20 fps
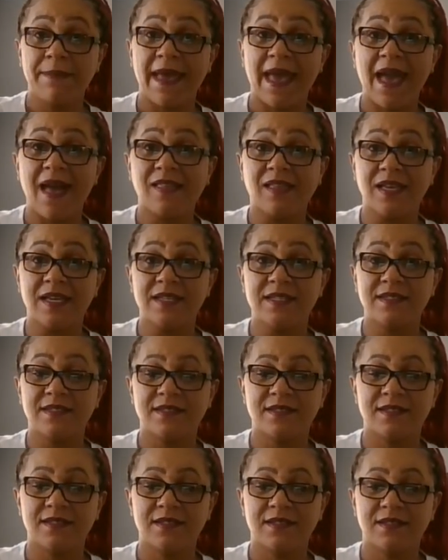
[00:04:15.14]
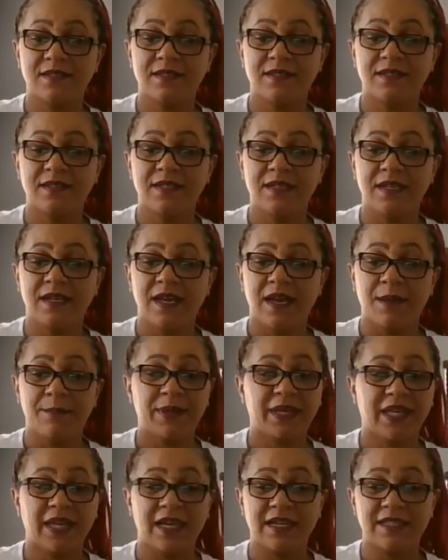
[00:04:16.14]
balanced
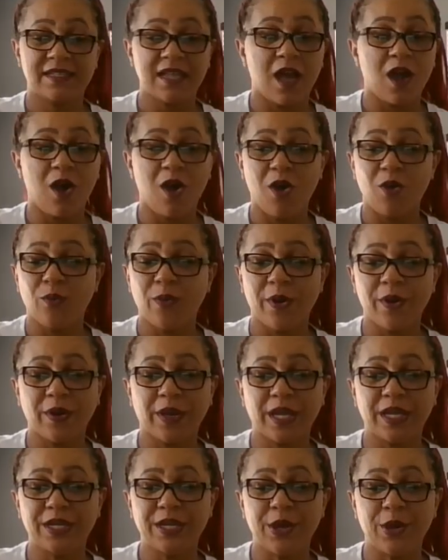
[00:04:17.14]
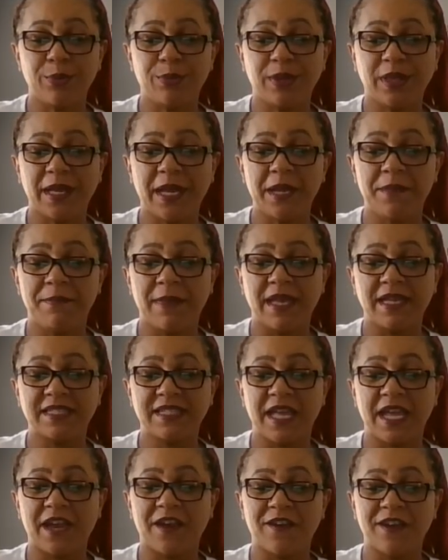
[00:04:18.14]
because all work and no play makes
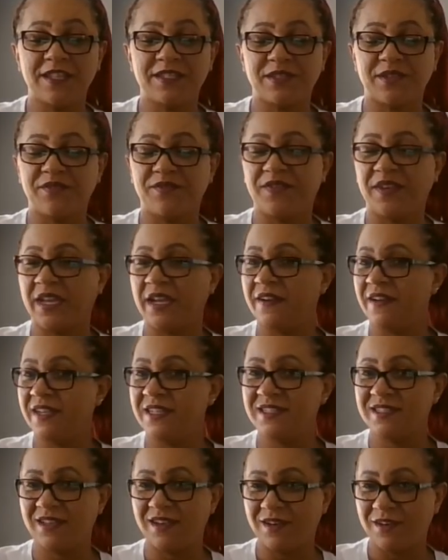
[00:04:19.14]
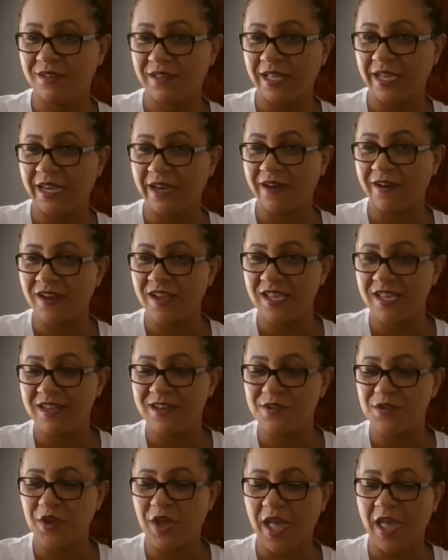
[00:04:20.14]
Aries a very dull Arian,
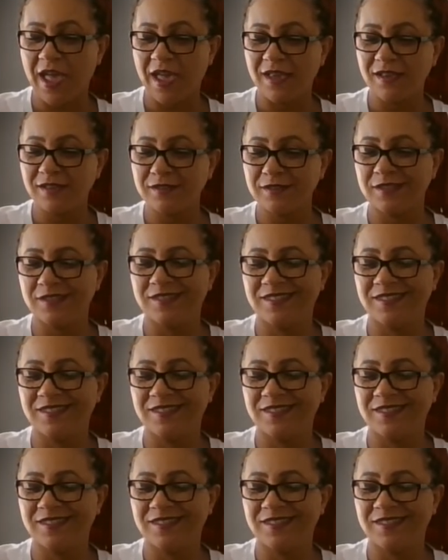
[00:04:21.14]
okay?